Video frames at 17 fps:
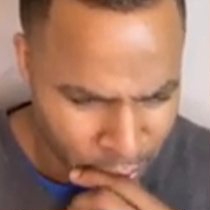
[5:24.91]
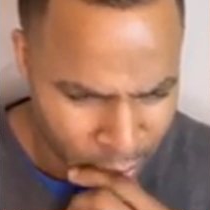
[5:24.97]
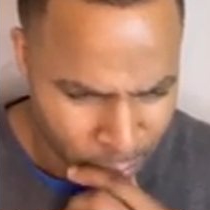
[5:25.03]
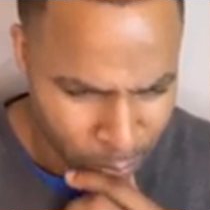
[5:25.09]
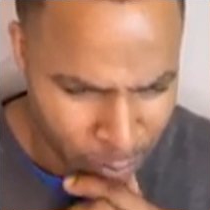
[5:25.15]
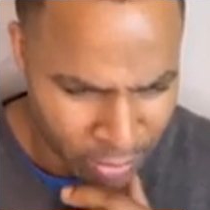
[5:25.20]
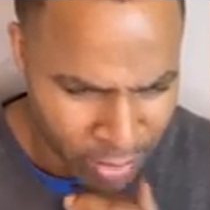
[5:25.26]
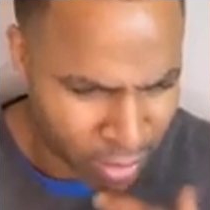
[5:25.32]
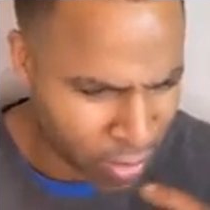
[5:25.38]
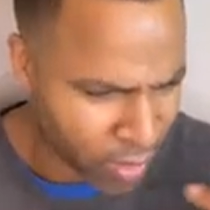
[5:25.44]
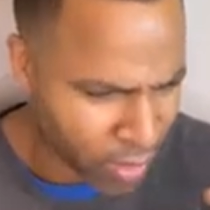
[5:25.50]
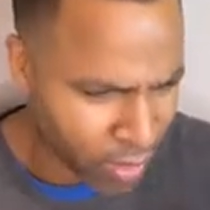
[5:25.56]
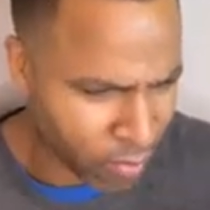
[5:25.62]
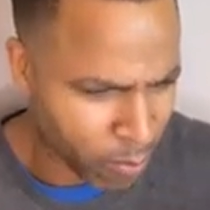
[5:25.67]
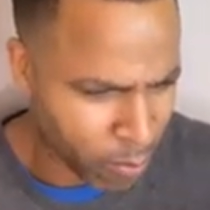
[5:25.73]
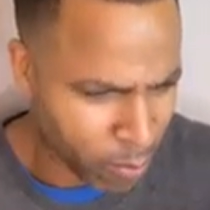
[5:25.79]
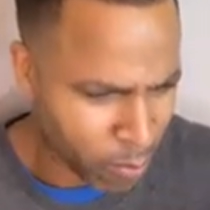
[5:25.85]
me
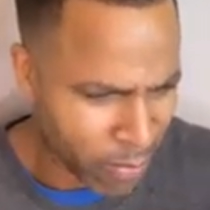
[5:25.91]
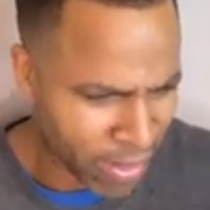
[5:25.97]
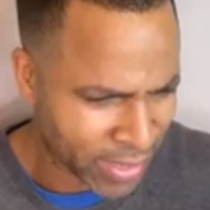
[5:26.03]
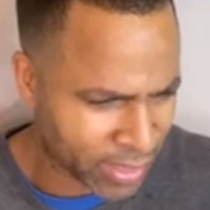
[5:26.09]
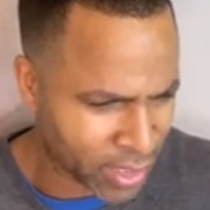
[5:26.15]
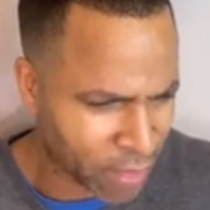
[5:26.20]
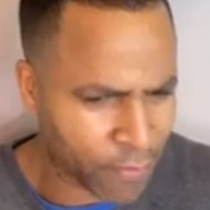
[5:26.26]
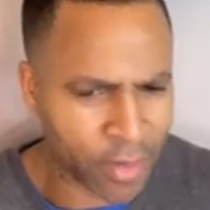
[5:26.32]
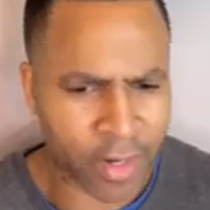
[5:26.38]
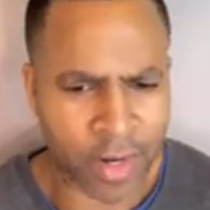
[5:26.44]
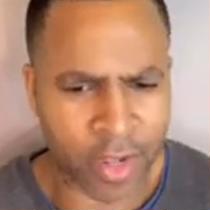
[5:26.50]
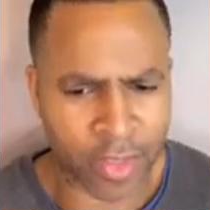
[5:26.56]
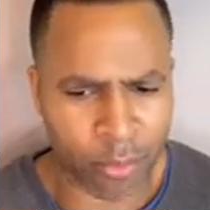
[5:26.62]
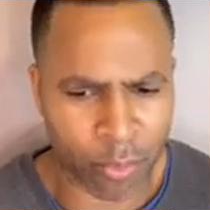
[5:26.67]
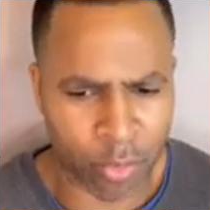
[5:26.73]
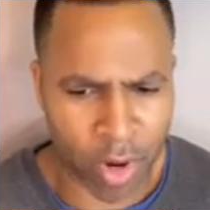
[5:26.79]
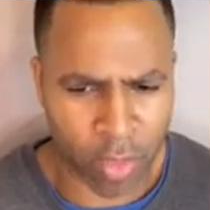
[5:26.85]
and myself and another
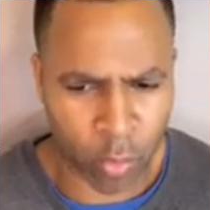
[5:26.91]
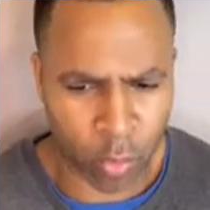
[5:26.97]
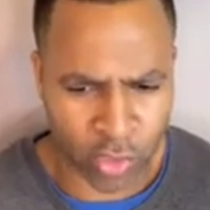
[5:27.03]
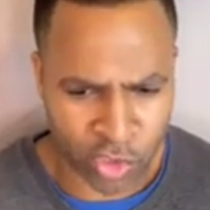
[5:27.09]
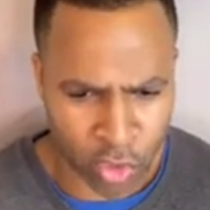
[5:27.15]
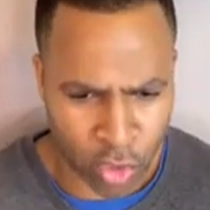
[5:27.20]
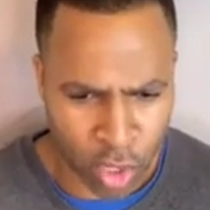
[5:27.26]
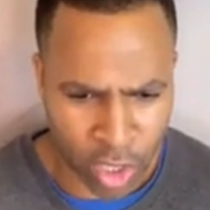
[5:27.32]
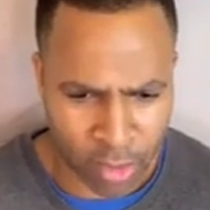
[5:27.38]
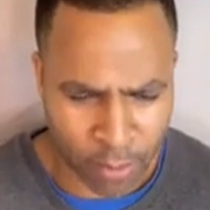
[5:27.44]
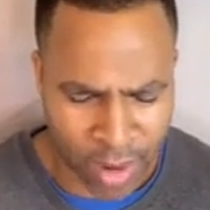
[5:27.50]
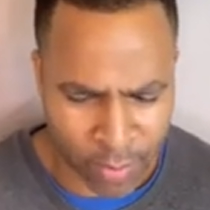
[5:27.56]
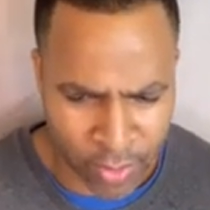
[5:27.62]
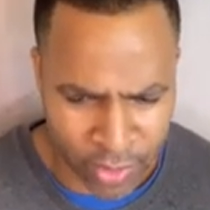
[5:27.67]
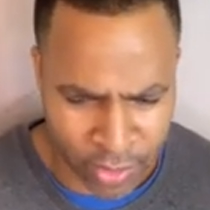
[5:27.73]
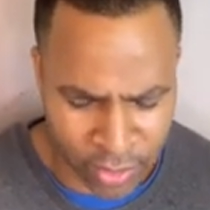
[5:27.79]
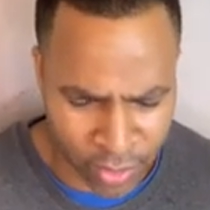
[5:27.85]
brother was talking about
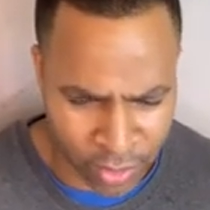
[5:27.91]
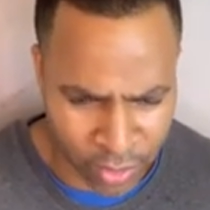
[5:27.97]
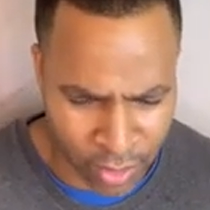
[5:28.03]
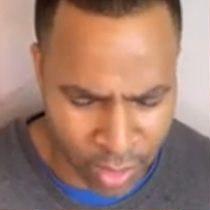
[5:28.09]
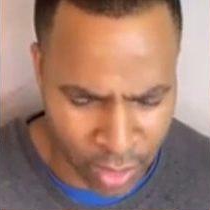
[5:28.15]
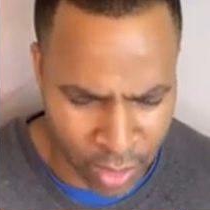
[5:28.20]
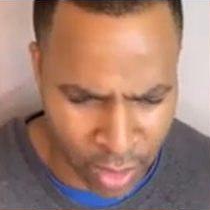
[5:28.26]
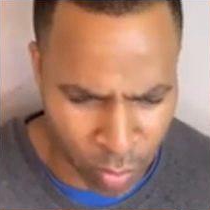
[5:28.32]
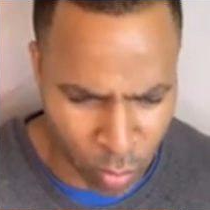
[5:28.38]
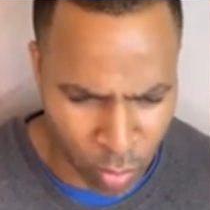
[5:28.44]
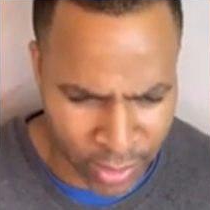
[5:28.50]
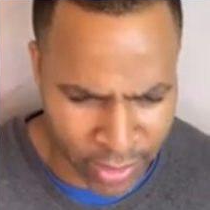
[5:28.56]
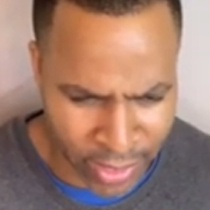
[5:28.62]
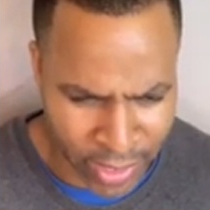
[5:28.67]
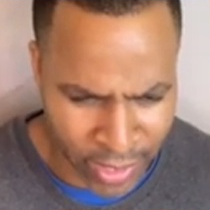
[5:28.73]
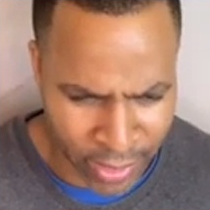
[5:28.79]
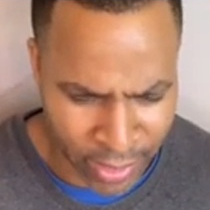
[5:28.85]
this in, uh, one
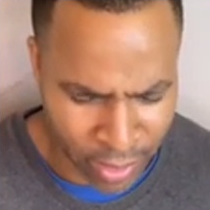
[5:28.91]
day.